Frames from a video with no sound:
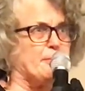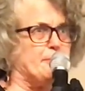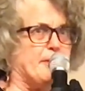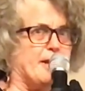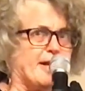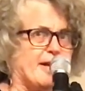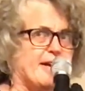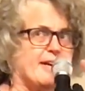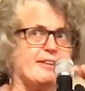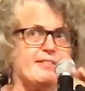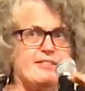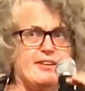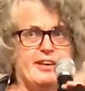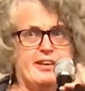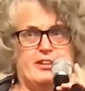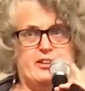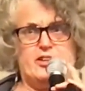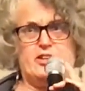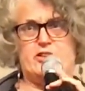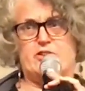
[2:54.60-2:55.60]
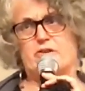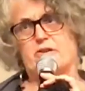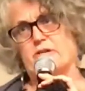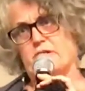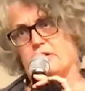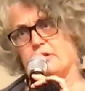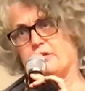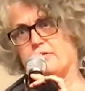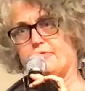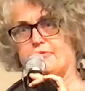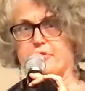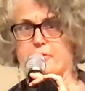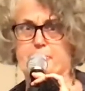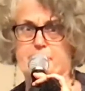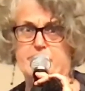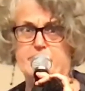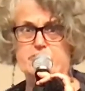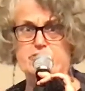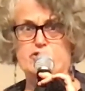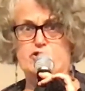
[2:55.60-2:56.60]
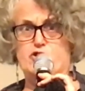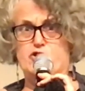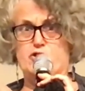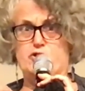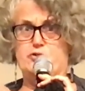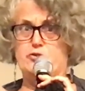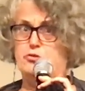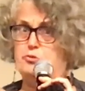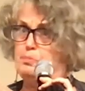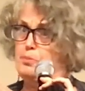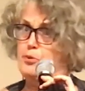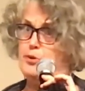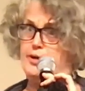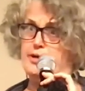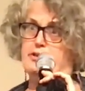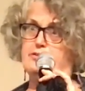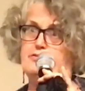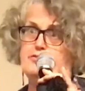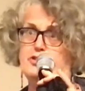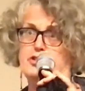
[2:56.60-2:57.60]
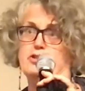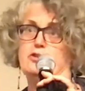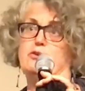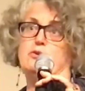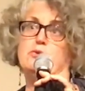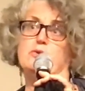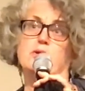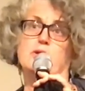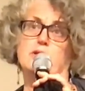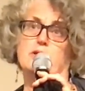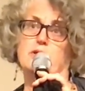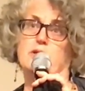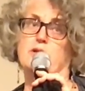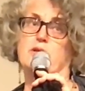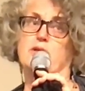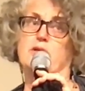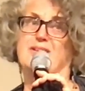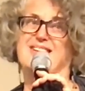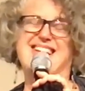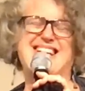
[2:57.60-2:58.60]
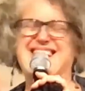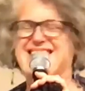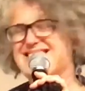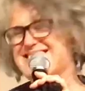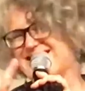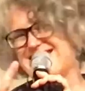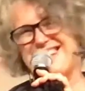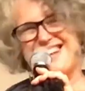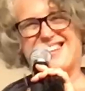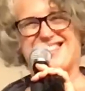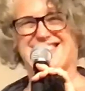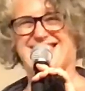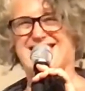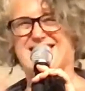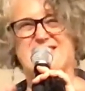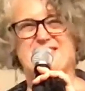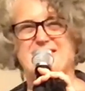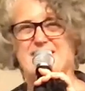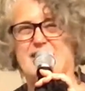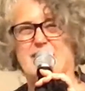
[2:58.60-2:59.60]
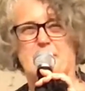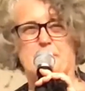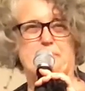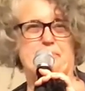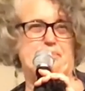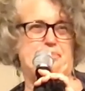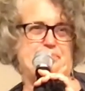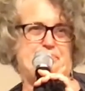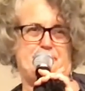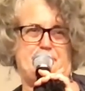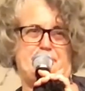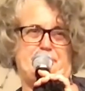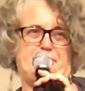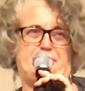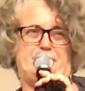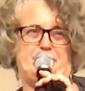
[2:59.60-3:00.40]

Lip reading: But I gotta tell you, from this Jew's point of view, it's not the same.